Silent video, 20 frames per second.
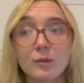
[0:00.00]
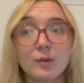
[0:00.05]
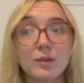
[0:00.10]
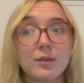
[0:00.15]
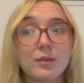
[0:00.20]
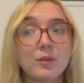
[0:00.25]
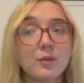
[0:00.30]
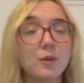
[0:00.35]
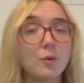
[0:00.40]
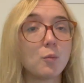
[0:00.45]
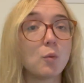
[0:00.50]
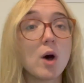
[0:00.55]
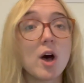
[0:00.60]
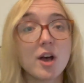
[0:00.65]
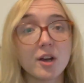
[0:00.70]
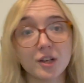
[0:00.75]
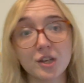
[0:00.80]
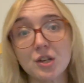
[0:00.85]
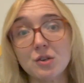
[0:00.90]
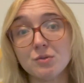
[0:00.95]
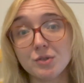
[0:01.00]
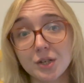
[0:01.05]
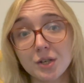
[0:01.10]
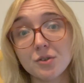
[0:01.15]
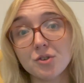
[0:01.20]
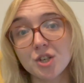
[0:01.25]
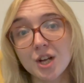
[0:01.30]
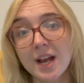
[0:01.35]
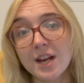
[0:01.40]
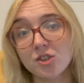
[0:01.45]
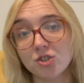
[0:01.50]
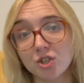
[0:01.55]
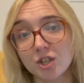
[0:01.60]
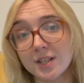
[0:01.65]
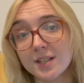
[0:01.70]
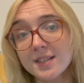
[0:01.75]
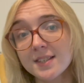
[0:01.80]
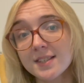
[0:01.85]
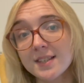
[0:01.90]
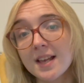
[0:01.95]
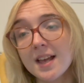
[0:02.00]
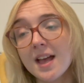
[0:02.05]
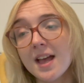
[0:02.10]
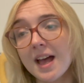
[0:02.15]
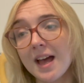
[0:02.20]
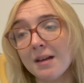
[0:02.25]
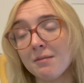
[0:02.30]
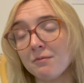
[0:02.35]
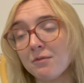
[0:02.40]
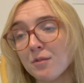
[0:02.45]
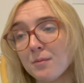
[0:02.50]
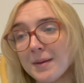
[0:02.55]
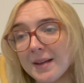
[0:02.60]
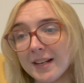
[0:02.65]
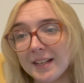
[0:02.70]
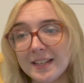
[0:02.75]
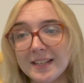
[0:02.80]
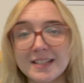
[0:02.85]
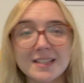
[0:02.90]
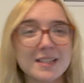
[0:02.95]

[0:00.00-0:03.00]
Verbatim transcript: the work you do changes. And for me, I need